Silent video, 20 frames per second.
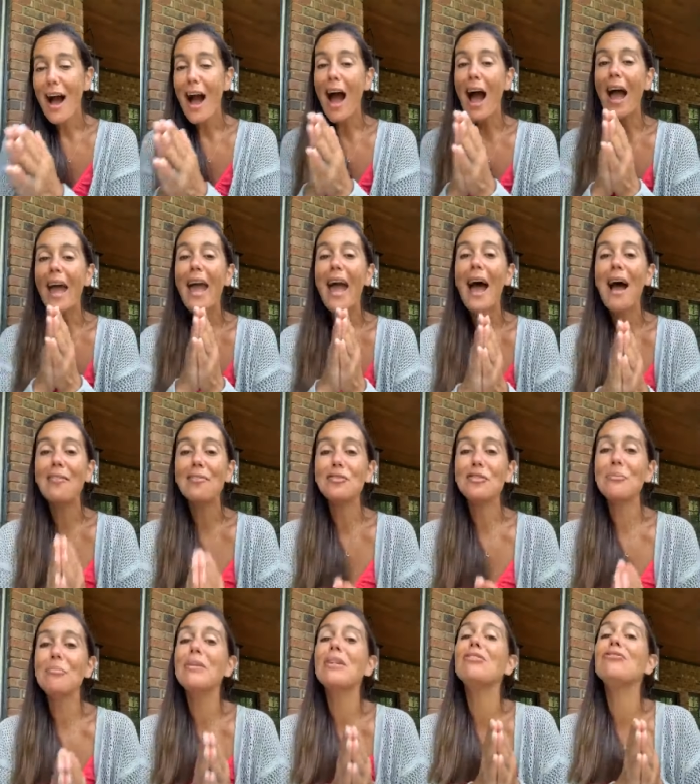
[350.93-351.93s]
I have to
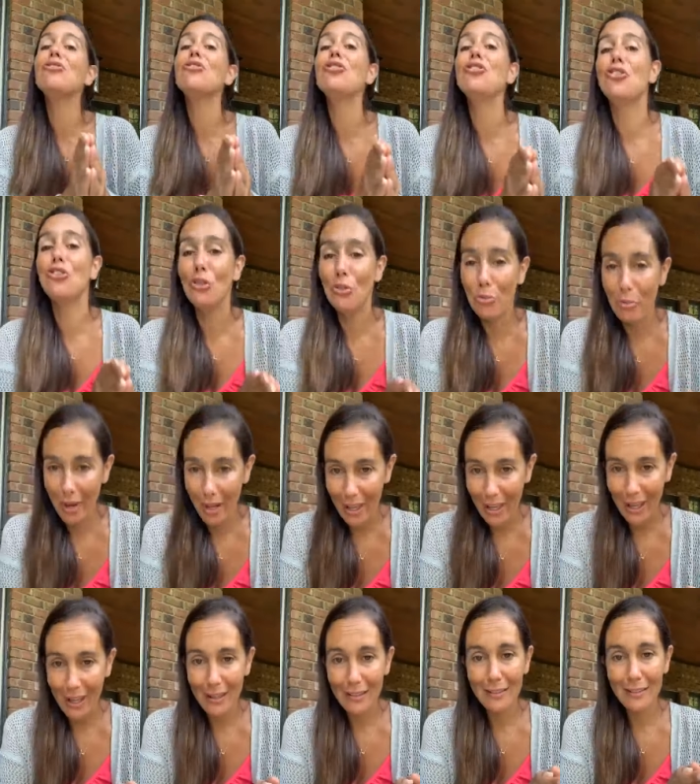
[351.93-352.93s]
be doing
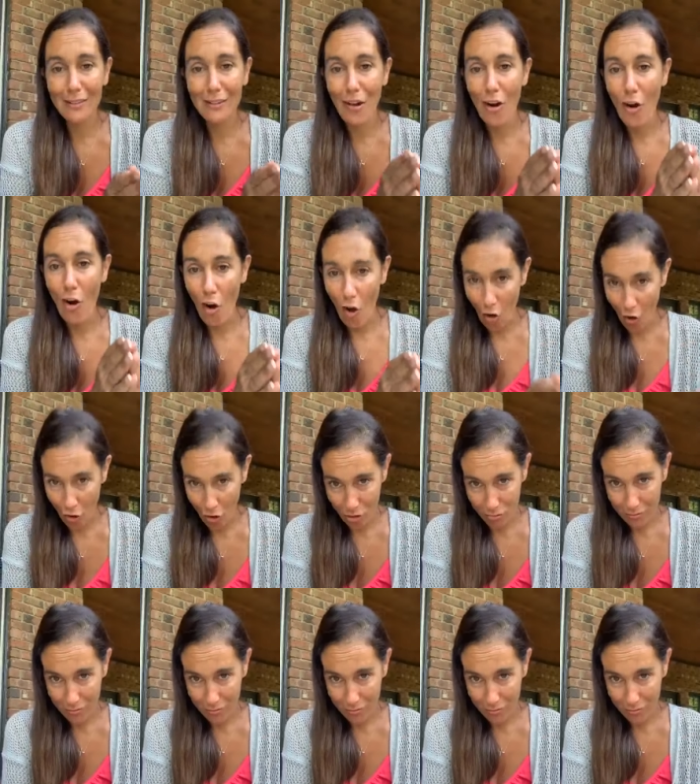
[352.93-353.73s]
it all.